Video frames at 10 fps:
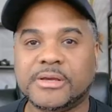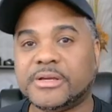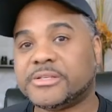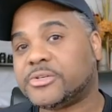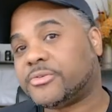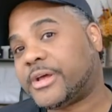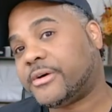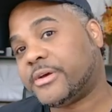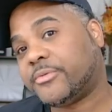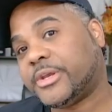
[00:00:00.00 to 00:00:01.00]
And so
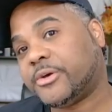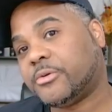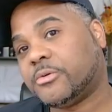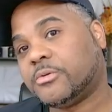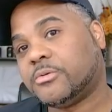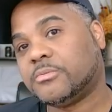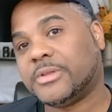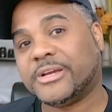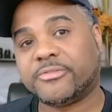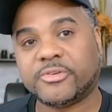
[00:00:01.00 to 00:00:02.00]
now that we know,
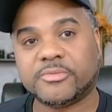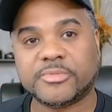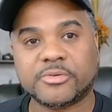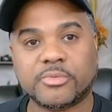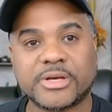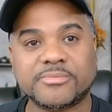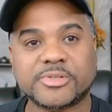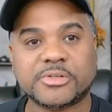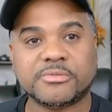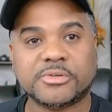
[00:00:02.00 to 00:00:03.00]
like from the web
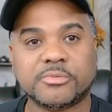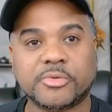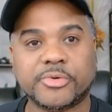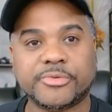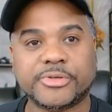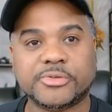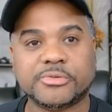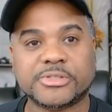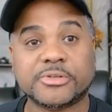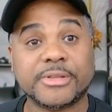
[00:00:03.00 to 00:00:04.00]
server, what we would
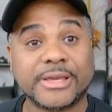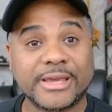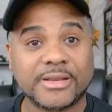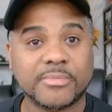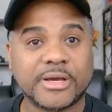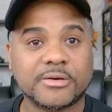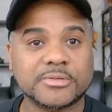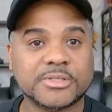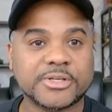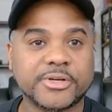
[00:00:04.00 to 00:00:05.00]
do is on the
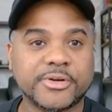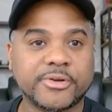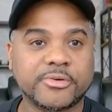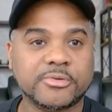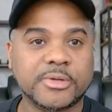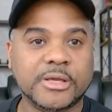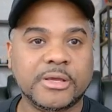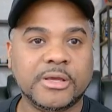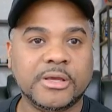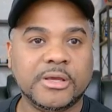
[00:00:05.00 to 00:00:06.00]
inbound security group,
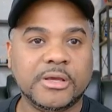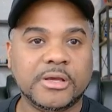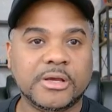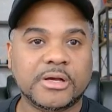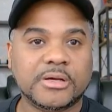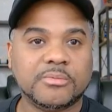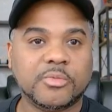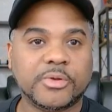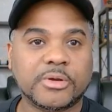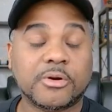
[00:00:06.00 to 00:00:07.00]

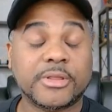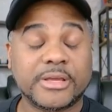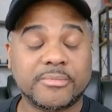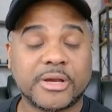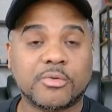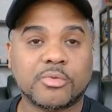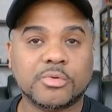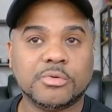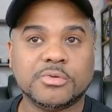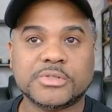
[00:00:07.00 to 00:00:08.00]
the inbound
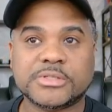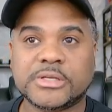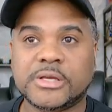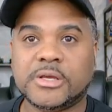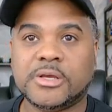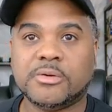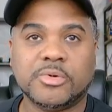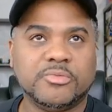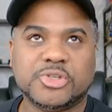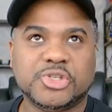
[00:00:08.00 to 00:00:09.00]
rules,
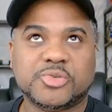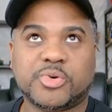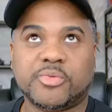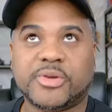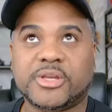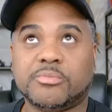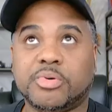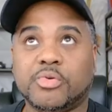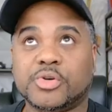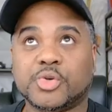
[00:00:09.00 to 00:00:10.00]
we would just permit
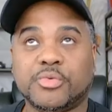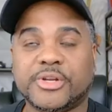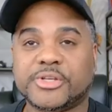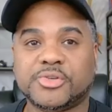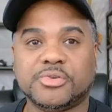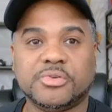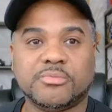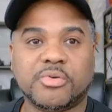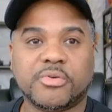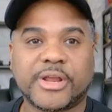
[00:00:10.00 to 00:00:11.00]
port 22
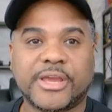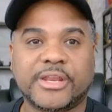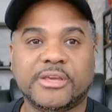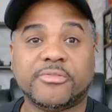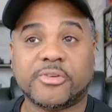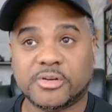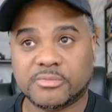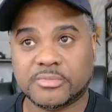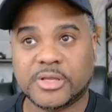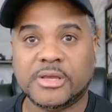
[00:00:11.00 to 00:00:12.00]
and port 80
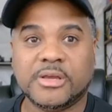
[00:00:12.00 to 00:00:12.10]
from